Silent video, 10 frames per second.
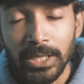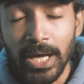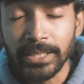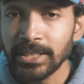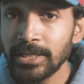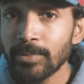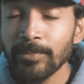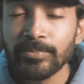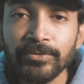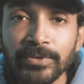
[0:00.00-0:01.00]
And in my
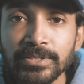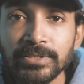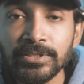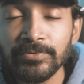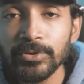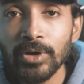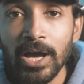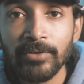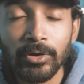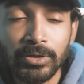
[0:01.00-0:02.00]
previous review, I
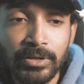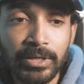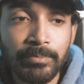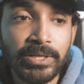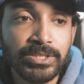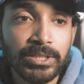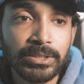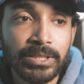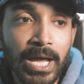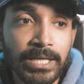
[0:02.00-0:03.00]
have already
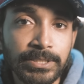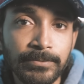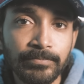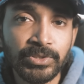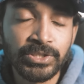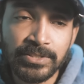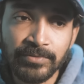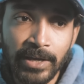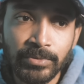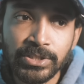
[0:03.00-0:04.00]
mentioned that yes,
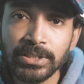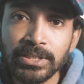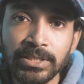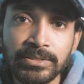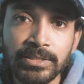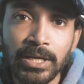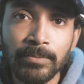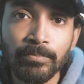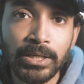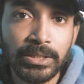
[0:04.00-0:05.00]
vibration is there,
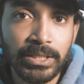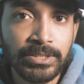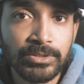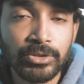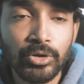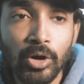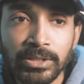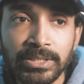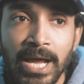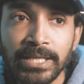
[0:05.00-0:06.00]
but it's
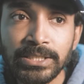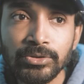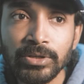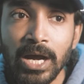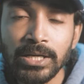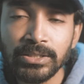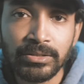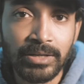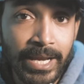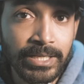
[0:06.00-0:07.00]
not that you can't
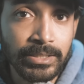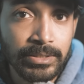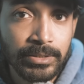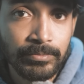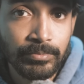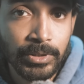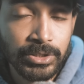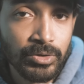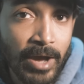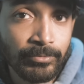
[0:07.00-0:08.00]
ride it, but
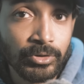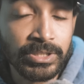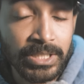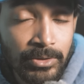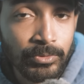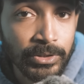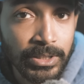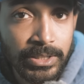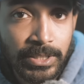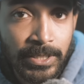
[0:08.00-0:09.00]
you have to deal with
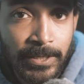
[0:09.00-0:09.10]
it.